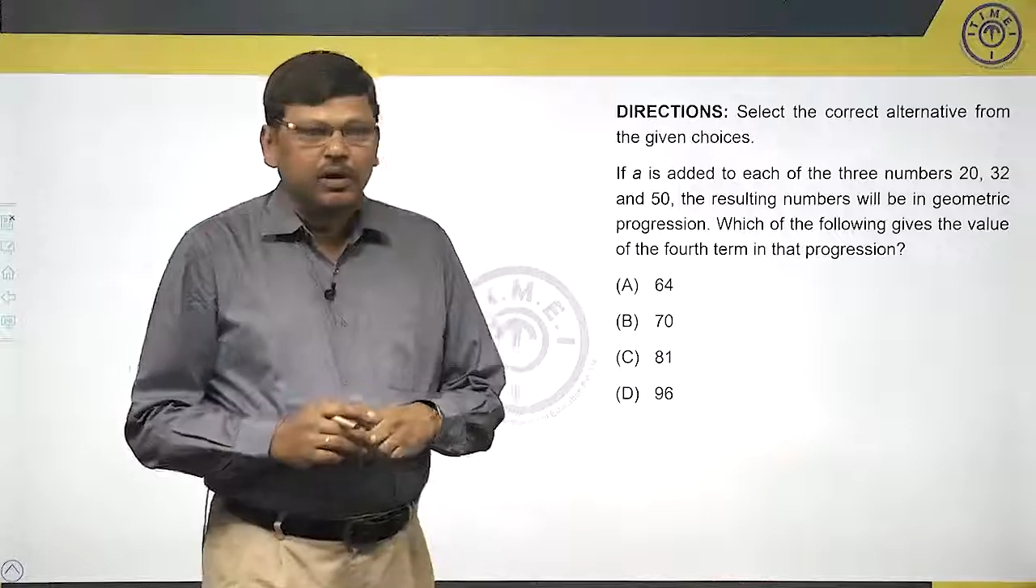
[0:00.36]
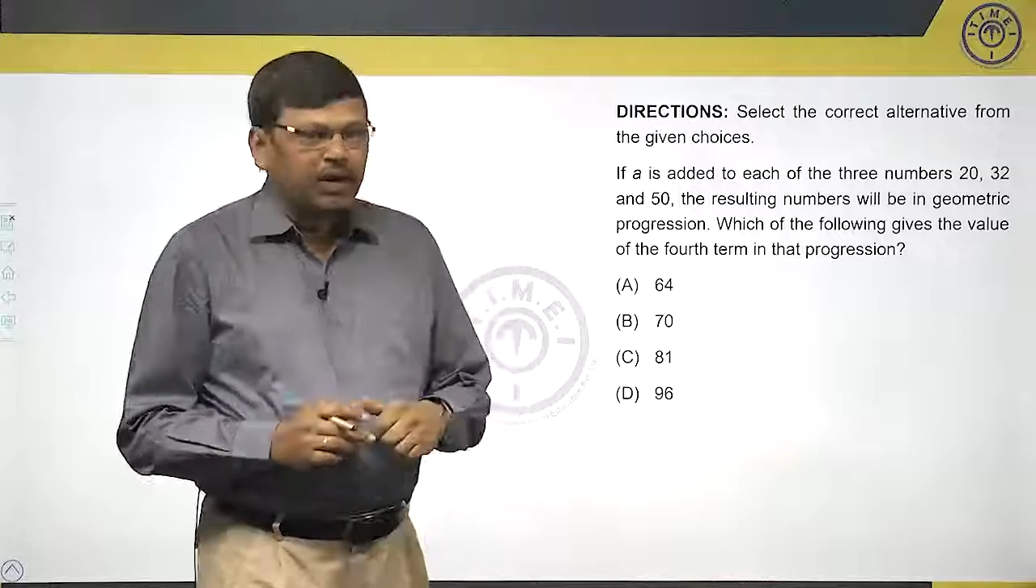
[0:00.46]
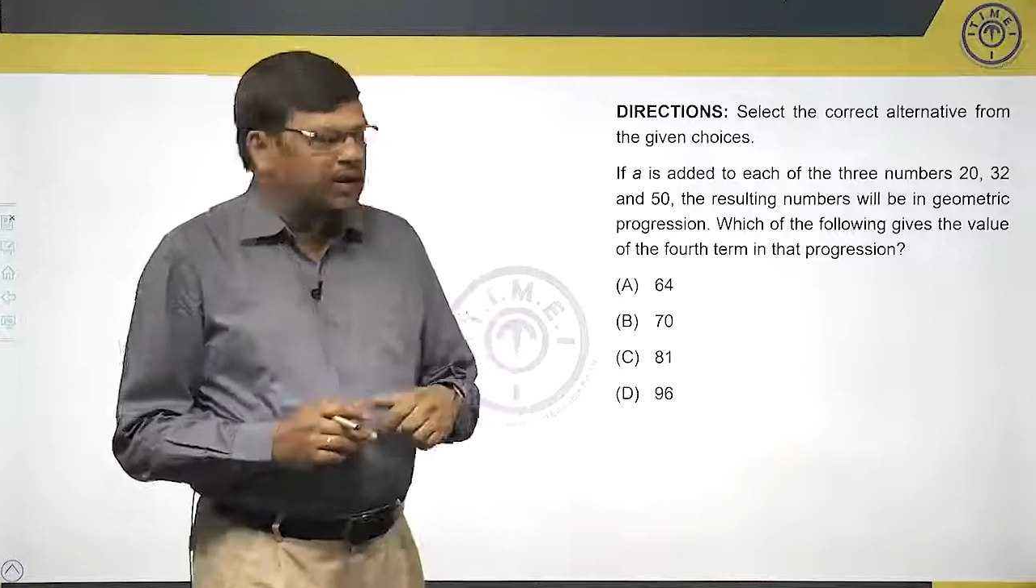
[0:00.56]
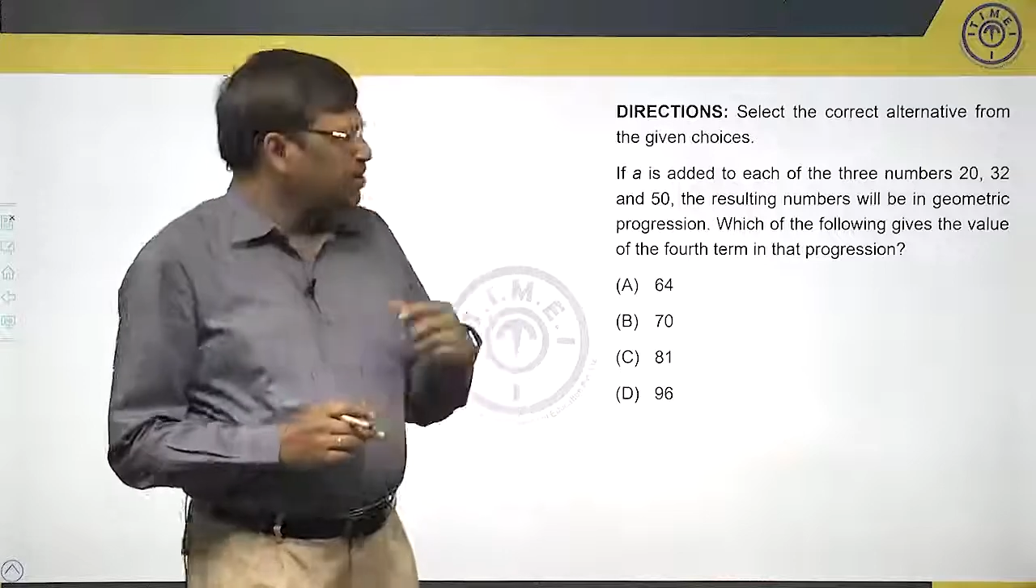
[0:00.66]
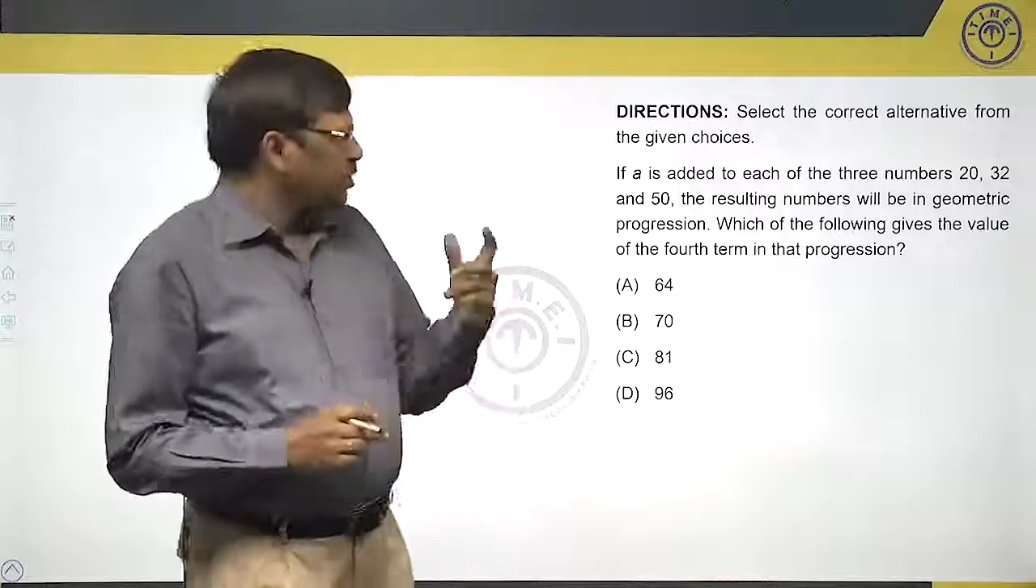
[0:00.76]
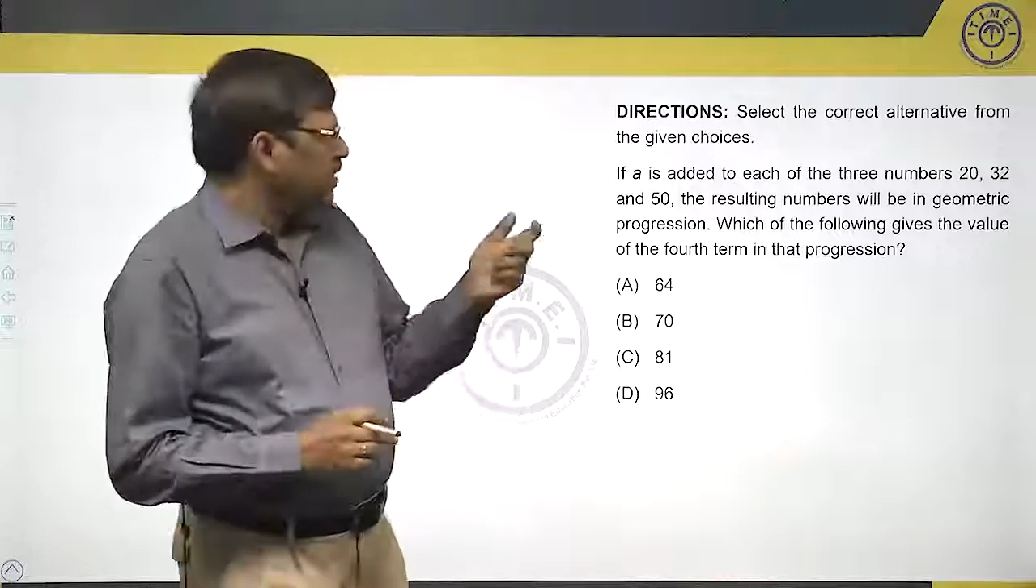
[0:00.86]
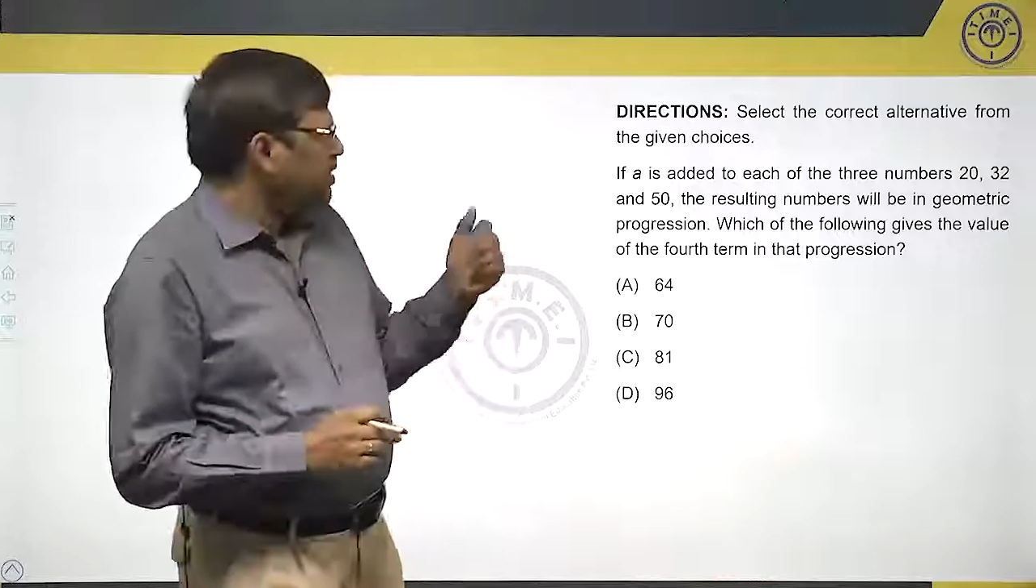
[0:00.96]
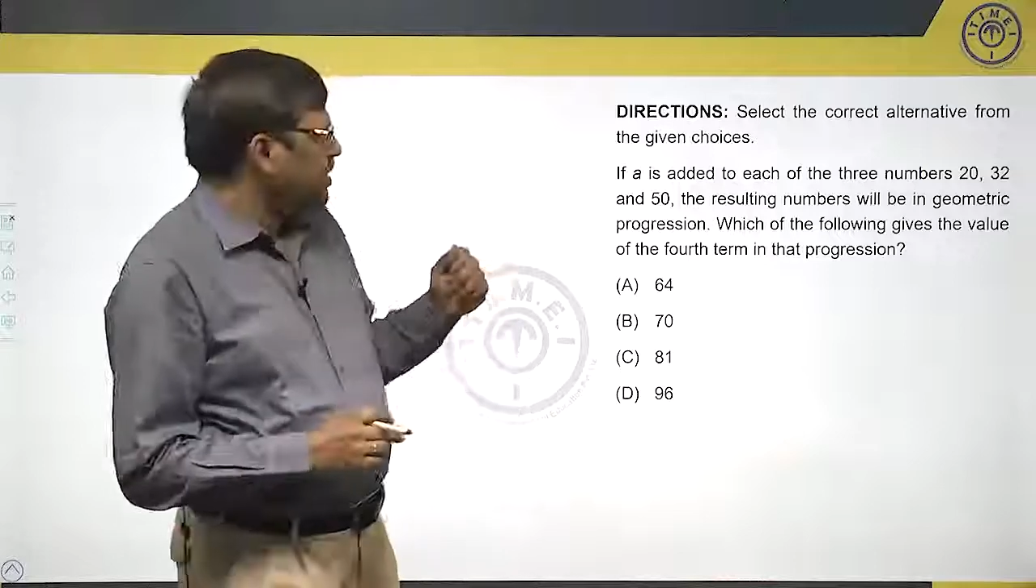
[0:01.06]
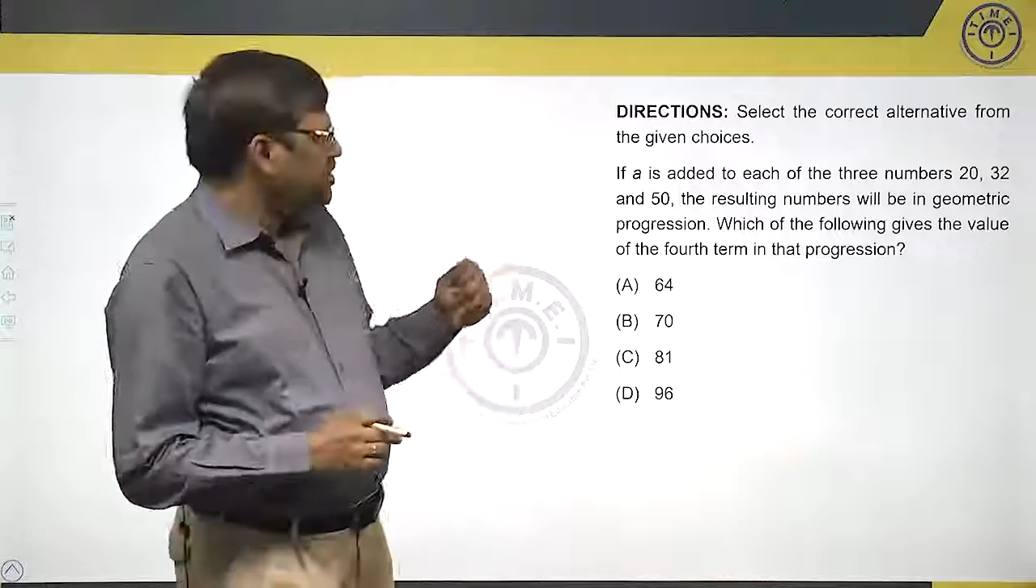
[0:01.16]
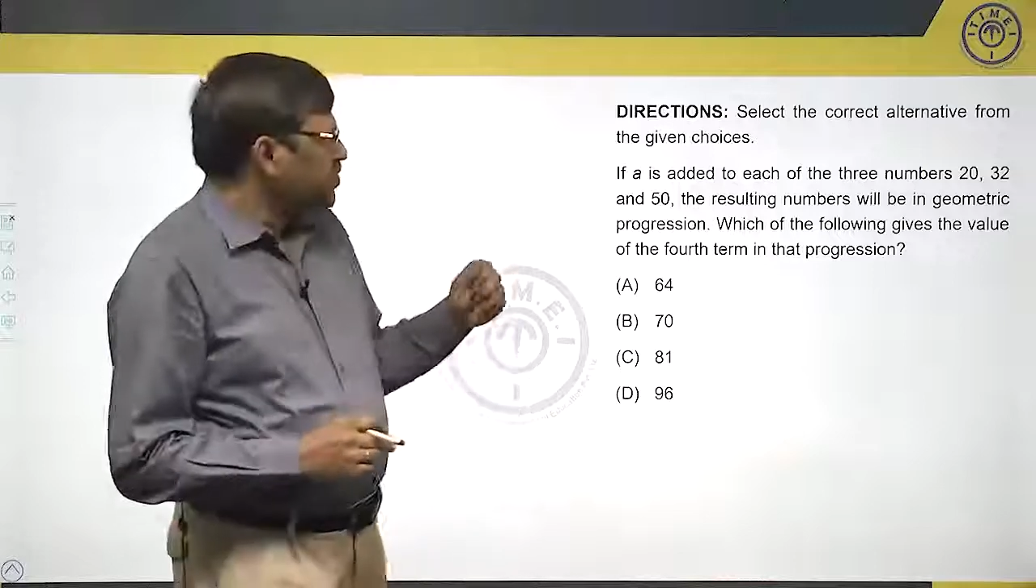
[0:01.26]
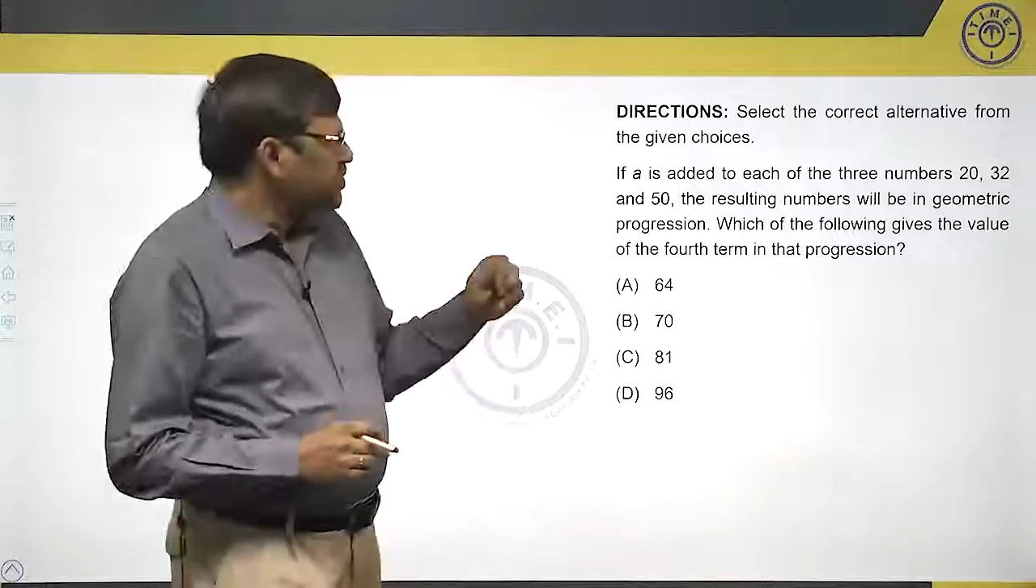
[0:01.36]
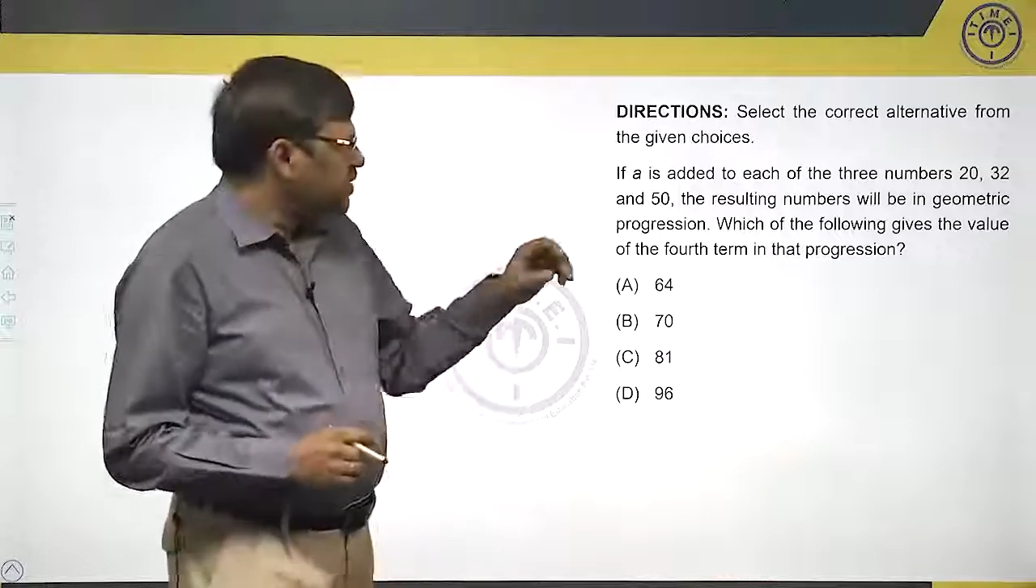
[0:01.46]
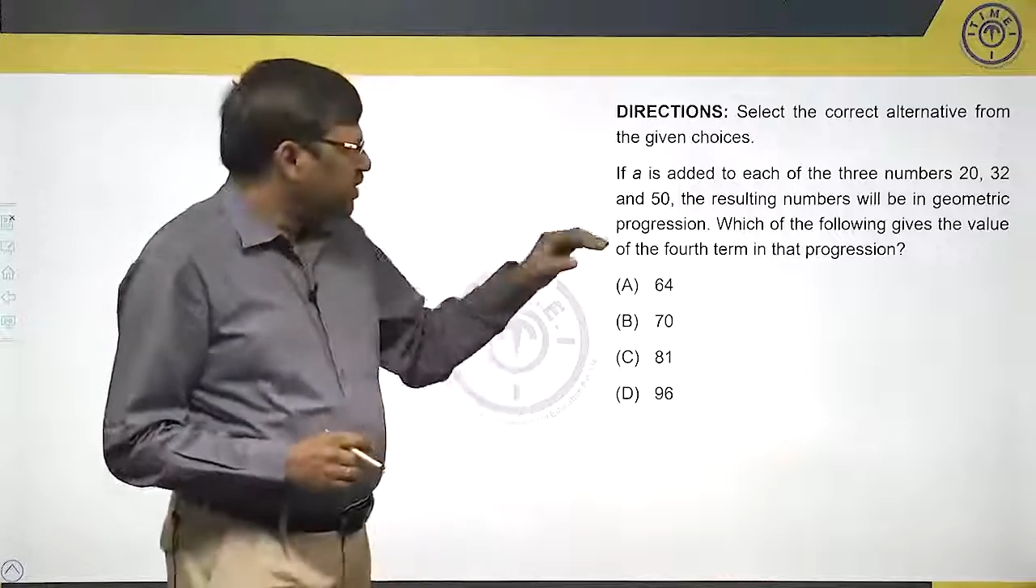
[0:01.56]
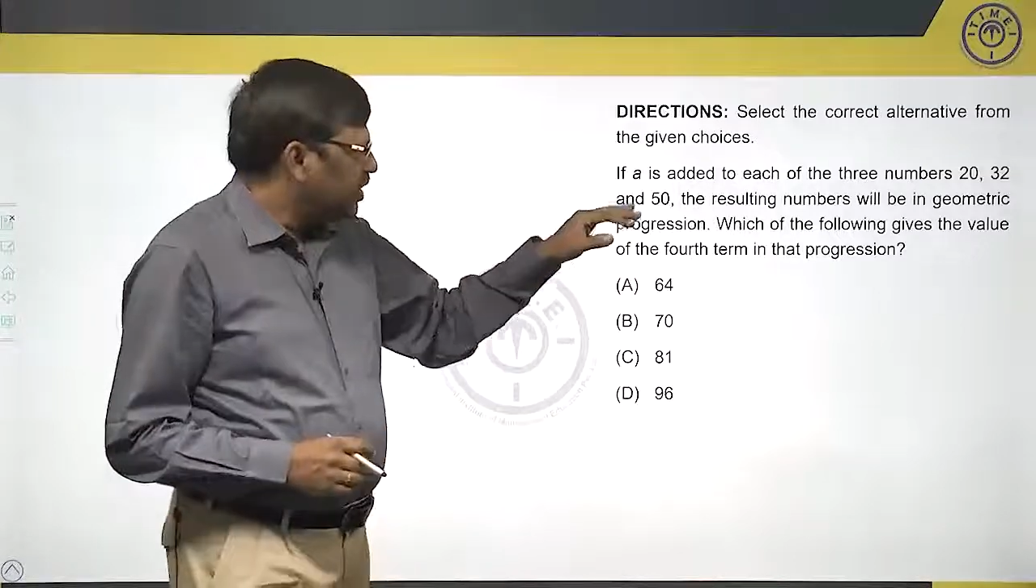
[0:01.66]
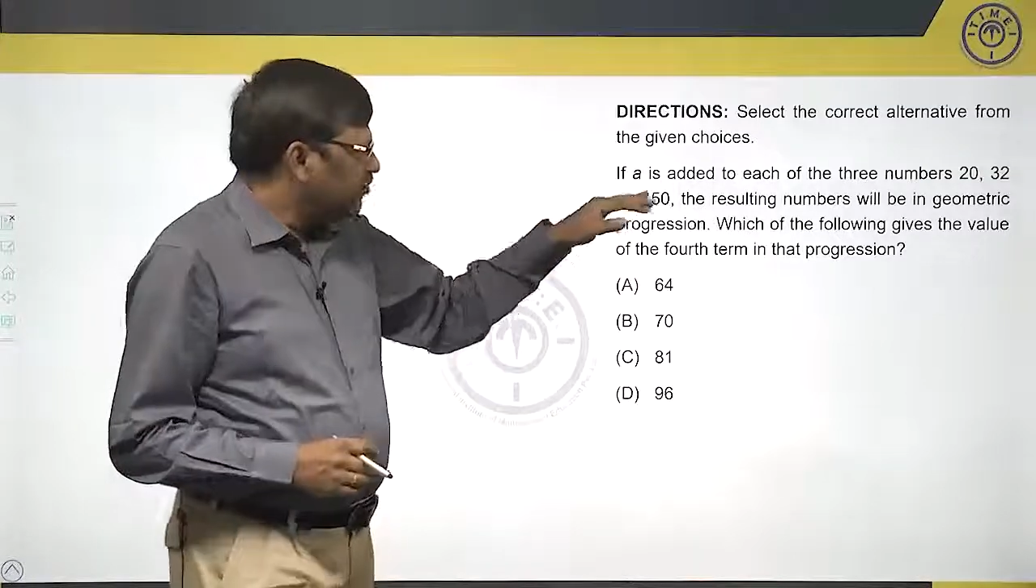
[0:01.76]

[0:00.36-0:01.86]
Let us look at the next question.